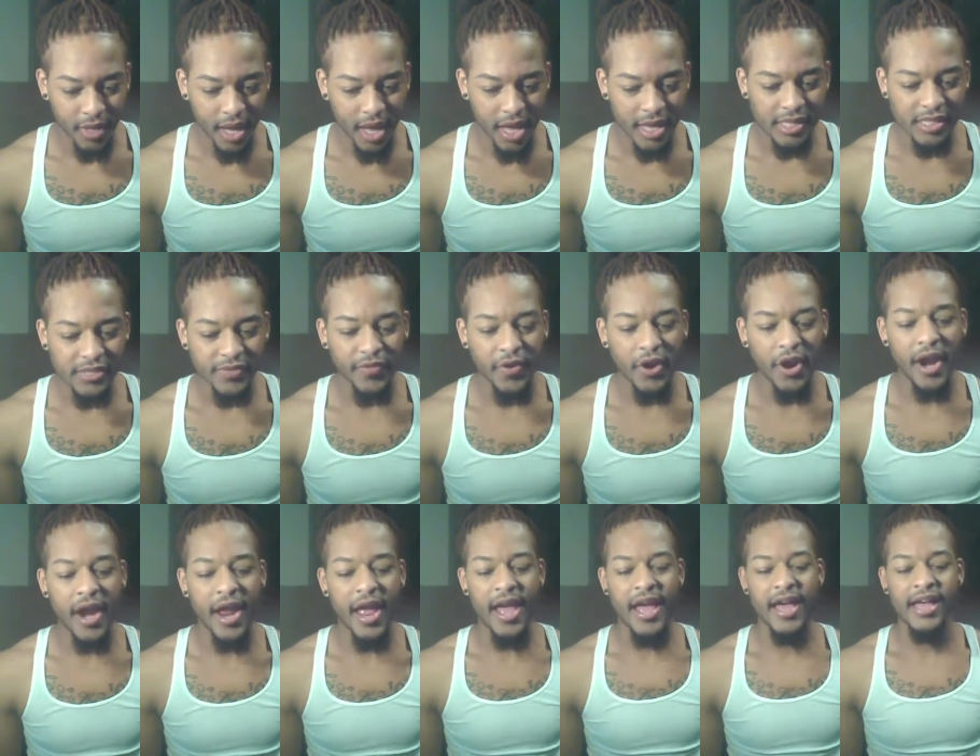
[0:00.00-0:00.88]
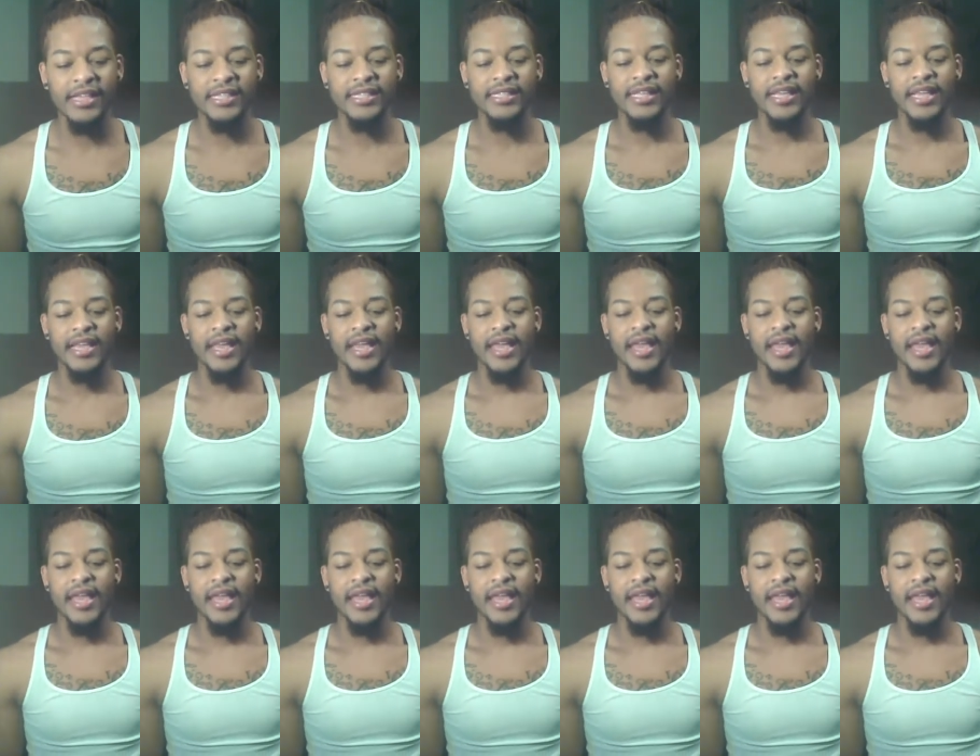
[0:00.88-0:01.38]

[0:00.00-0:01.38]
As far as